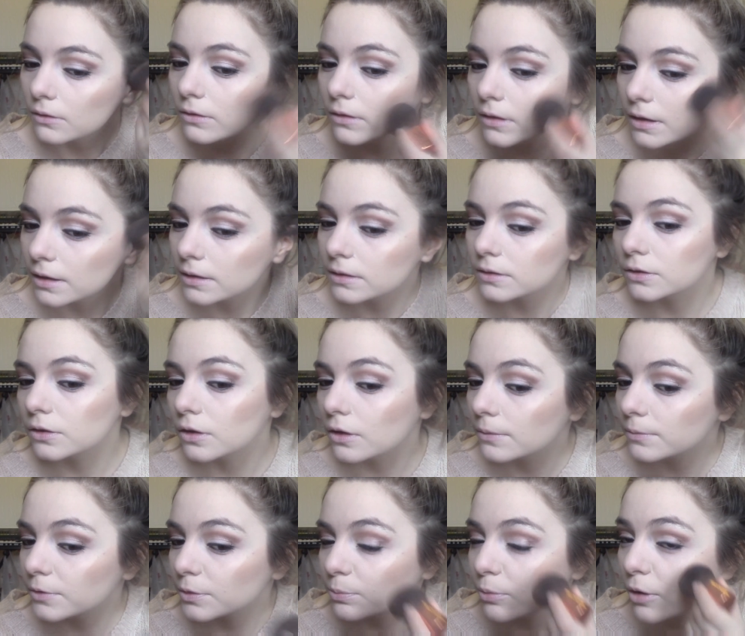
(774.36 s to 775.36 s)
Right, so
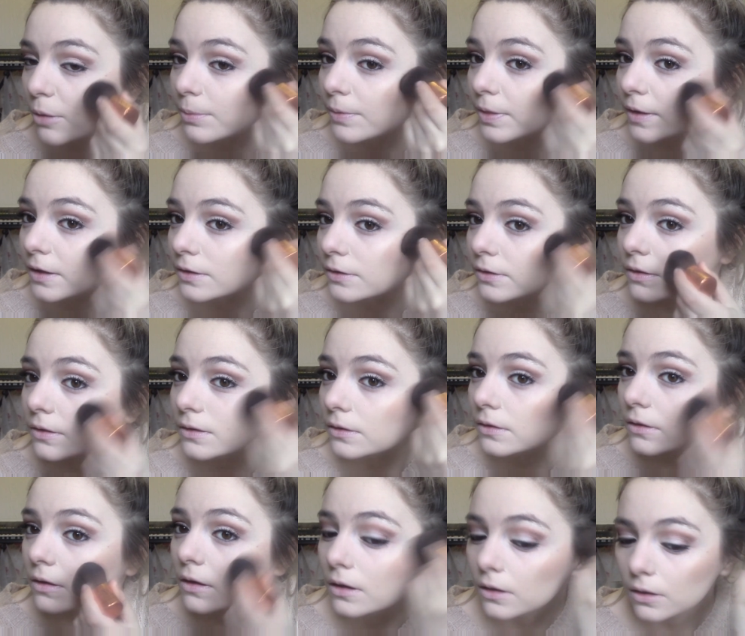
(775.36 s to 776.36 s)
I'm just popping this
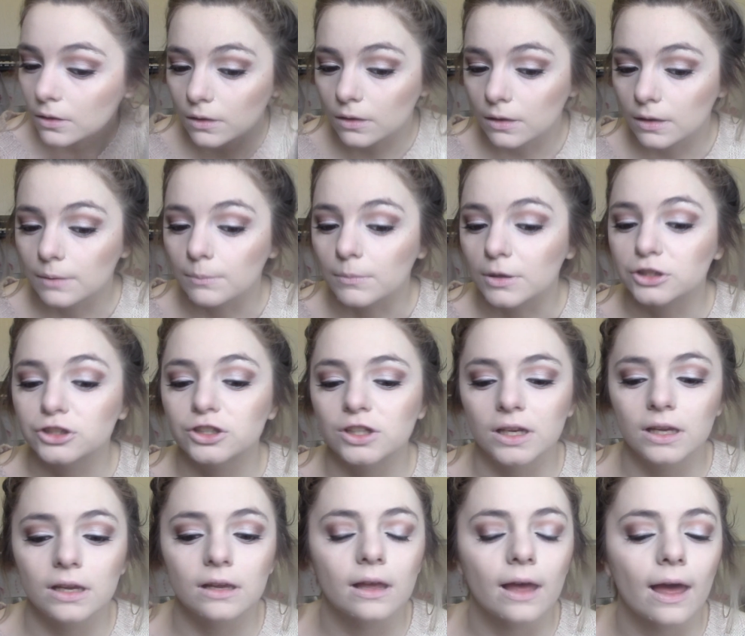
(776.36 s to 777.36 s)
in my
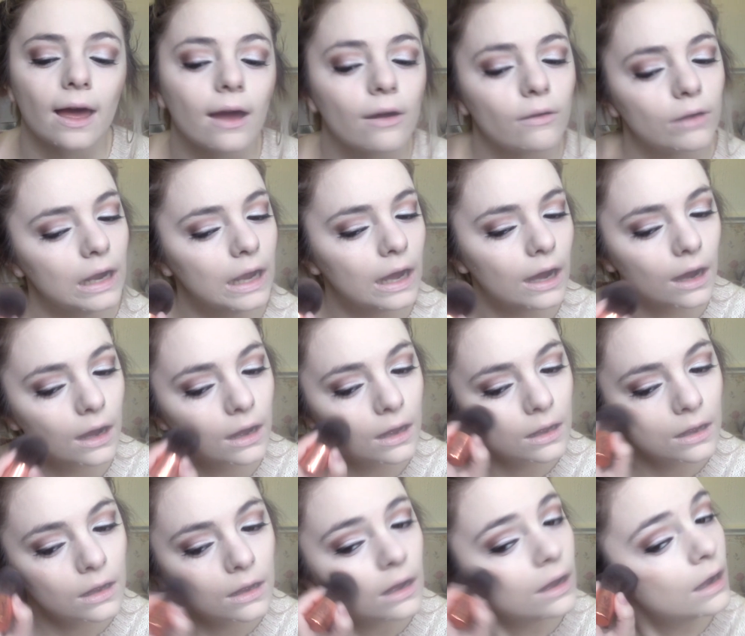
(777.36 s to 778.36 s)
cheek area.
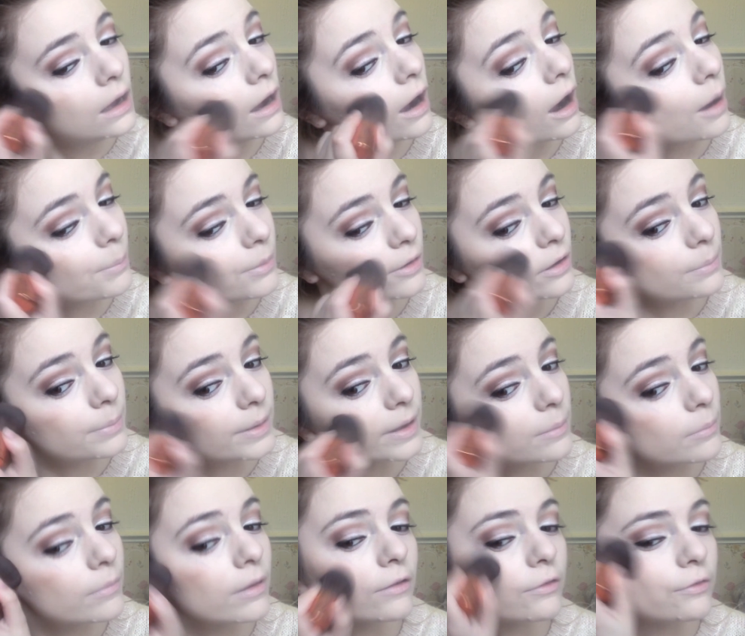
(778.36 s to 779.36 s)
I'll put a bit
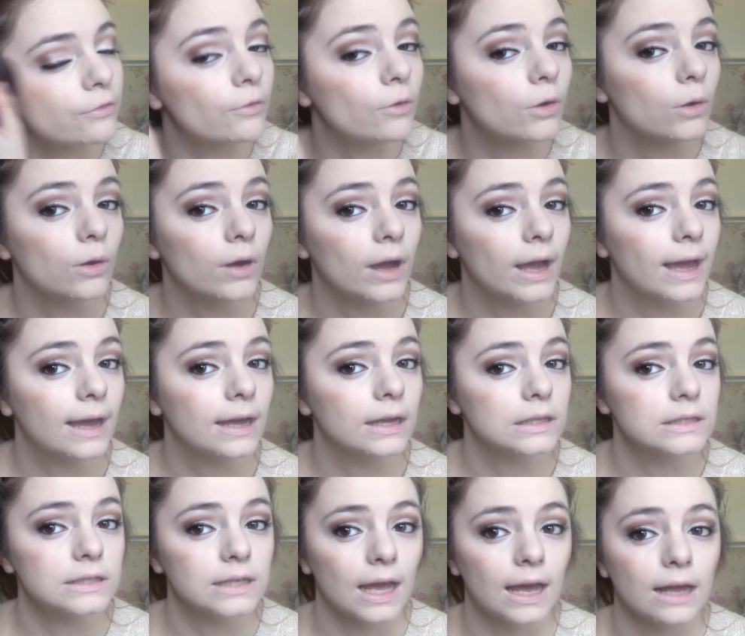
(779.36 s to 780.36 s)
on my
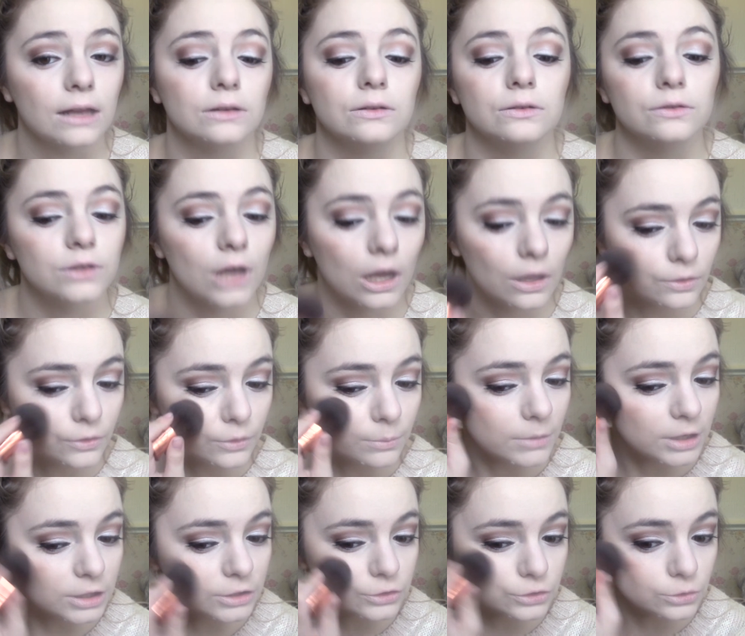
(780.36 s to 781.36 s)
forehead and under
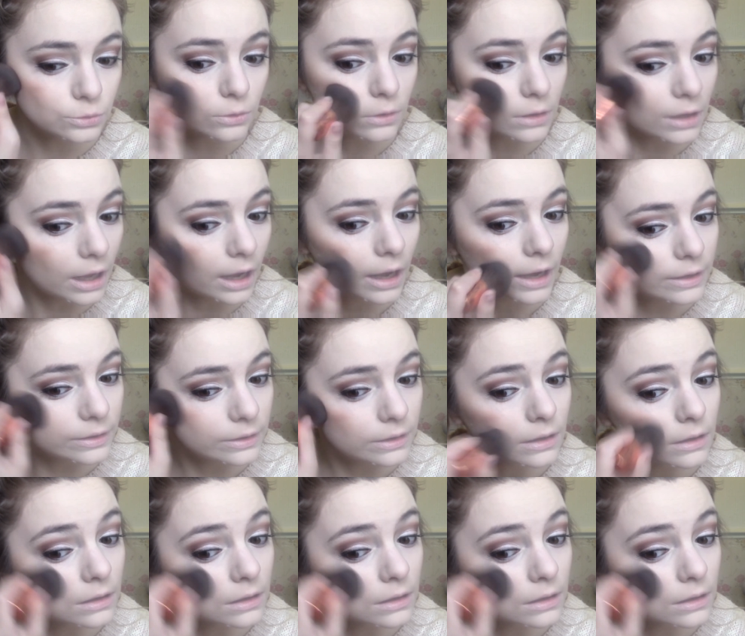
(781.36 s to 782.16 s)
my jawline.